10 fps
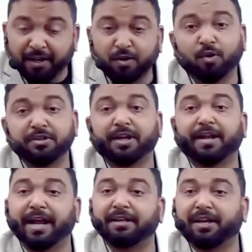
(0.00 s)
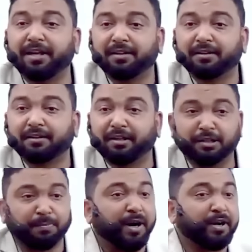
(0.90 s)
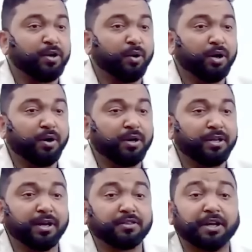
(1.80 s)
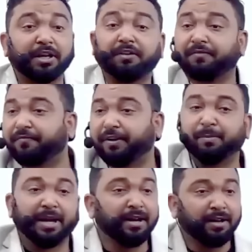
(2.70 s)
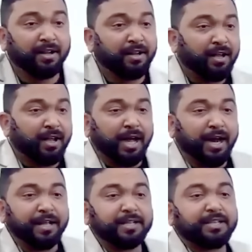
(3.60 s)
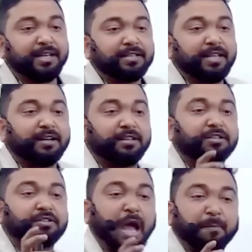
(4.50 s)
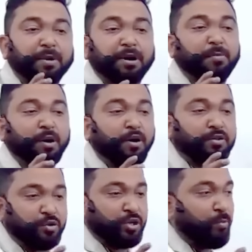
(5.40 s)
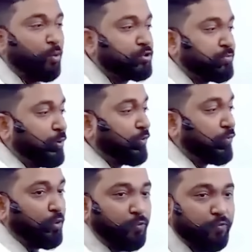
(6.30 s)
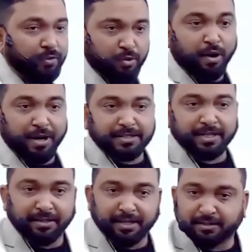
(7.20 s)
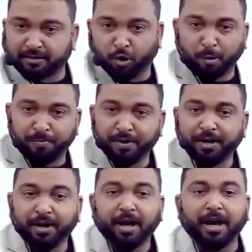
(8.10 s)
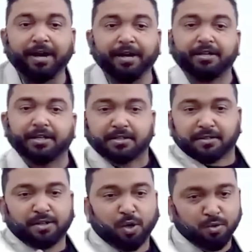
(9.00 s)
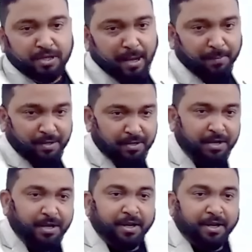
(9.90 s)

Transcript: He goes in a gathering. There is a party going on. There are three female. And he says that this apple belongs to the most beautiful goddess in this group. And he just throws the apple.